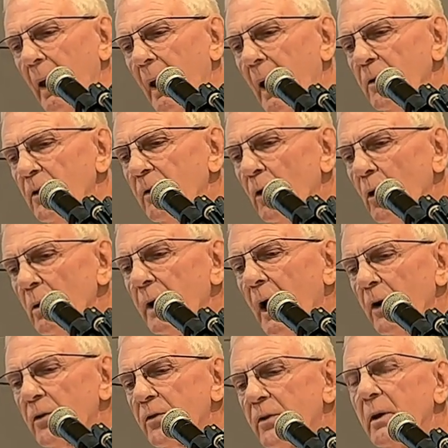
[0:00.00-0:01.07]
And you've all
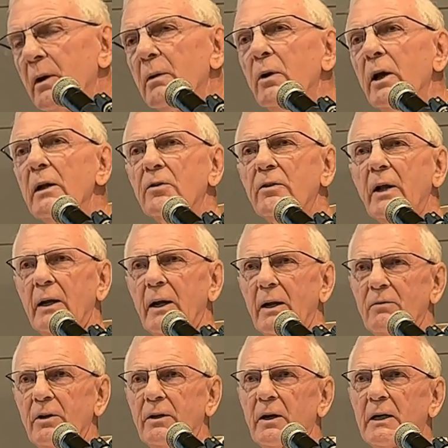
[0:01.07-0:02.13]
noticed the real estate
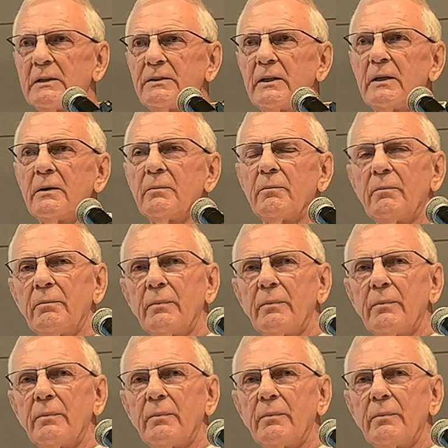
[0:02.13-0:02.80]
advertising,